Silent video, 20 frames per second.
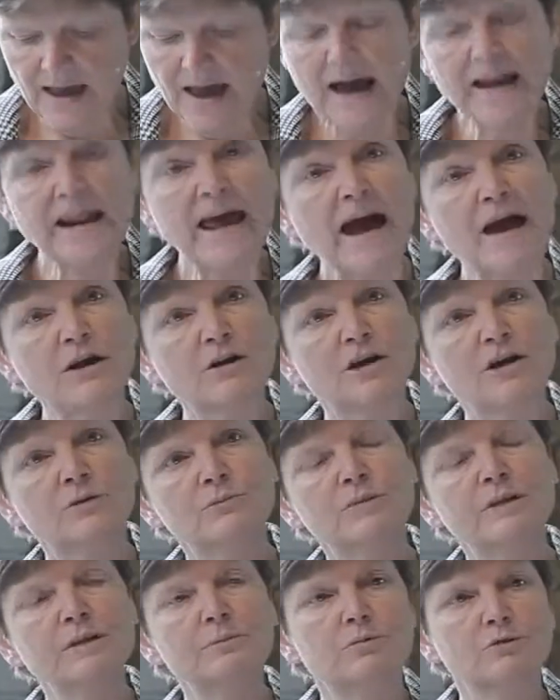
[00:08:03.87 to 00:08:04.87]
And how
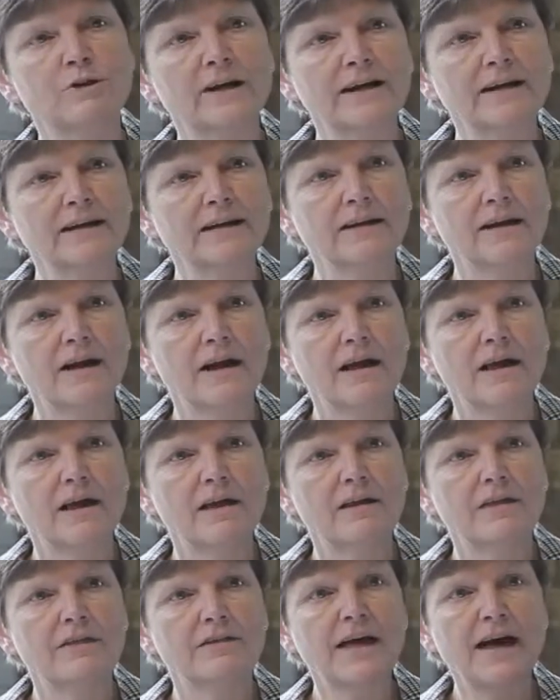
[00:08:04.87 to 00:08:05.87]
can we bring
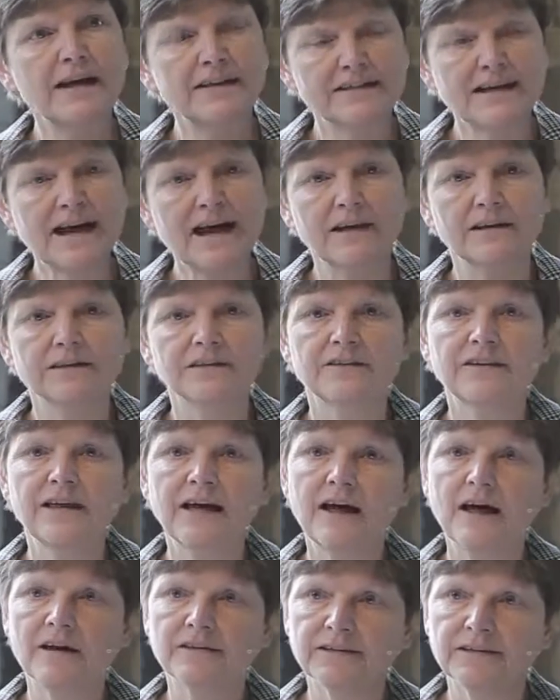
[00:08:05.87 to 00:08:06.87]
that talent,
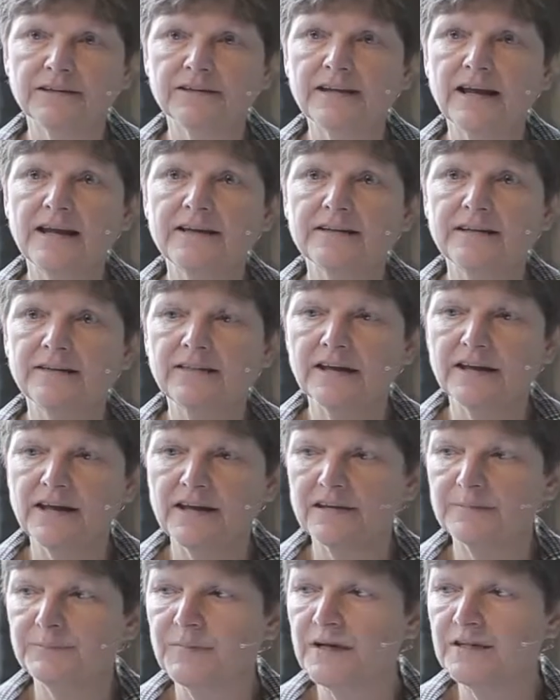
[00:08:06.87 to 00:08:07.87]
that understanding, that
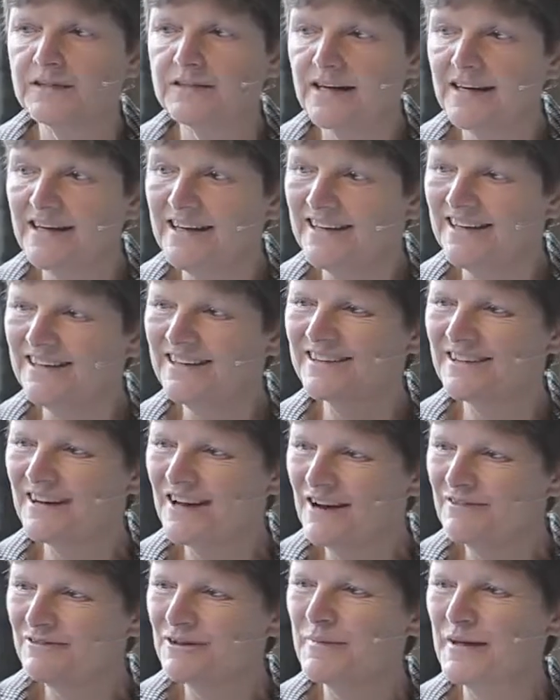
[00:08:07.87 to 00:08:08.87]
expertise
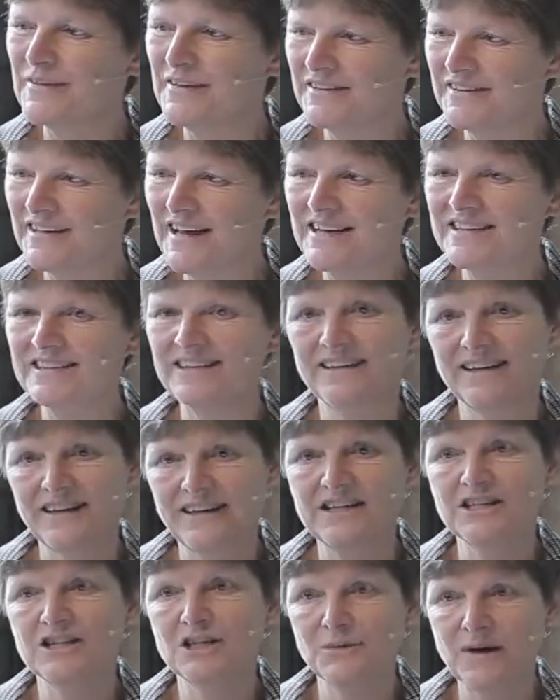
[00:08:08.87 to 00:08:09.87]
from other sectors
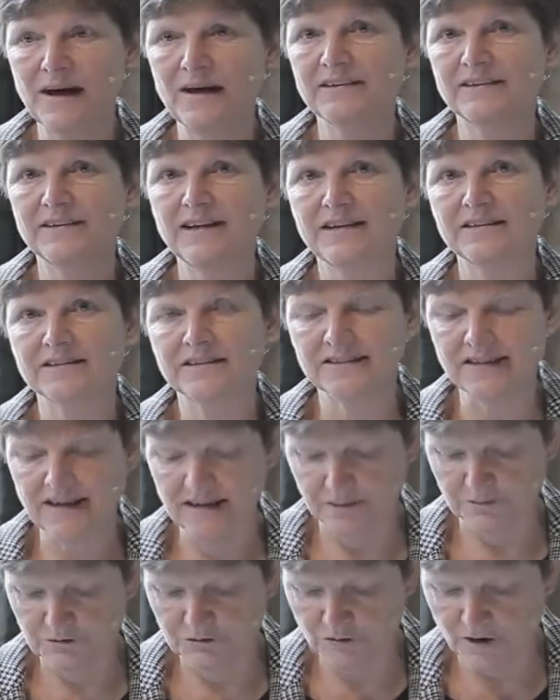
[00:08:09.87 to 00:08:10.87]
into our sector to
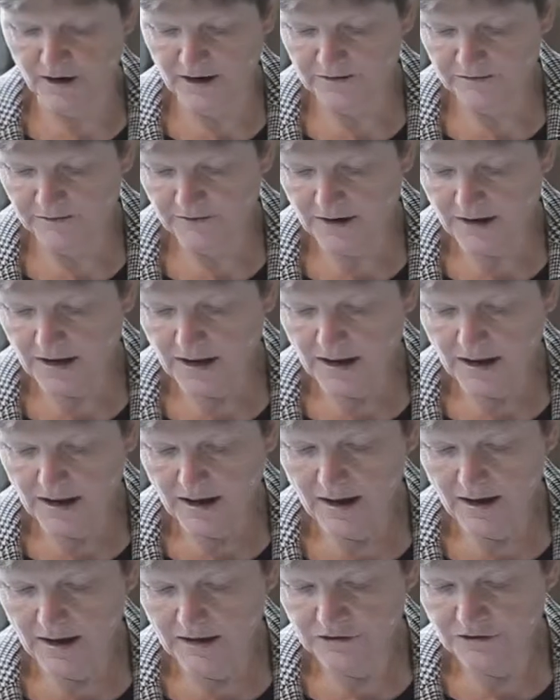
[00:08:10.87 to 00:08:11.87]
help drive
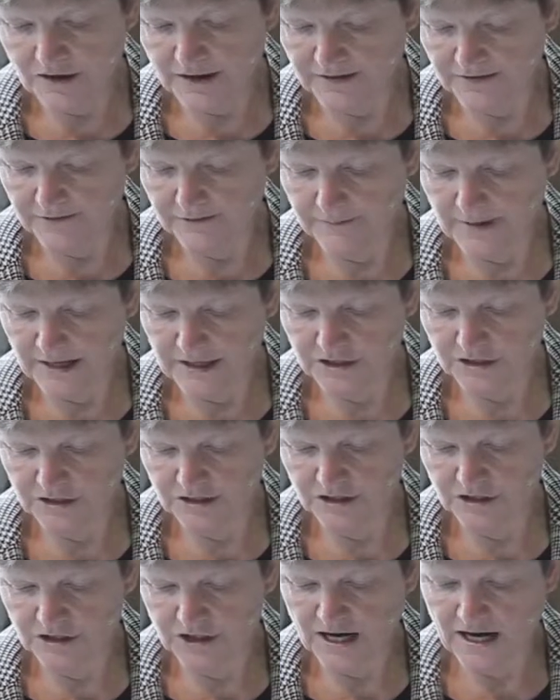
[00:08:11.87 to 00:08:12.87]
transformation
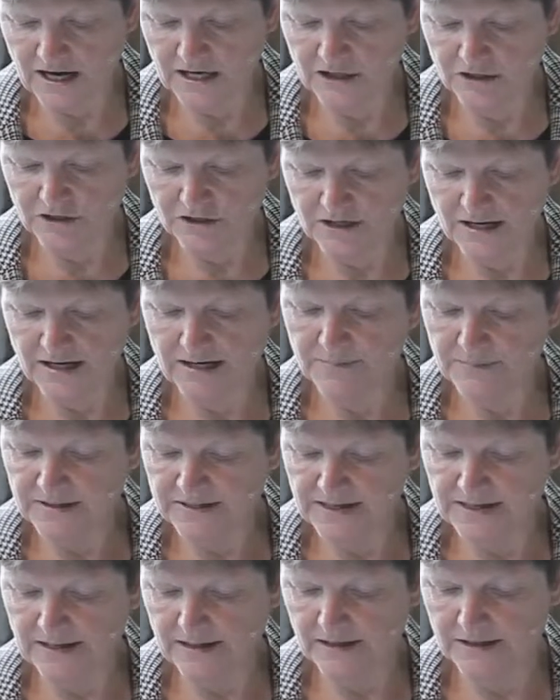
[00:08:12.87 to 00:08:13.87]
and change, and in
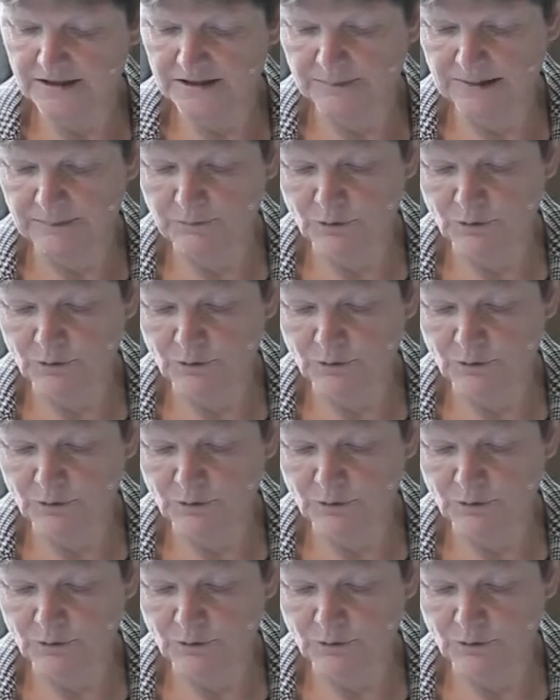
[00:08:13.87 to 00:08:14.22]
particular to be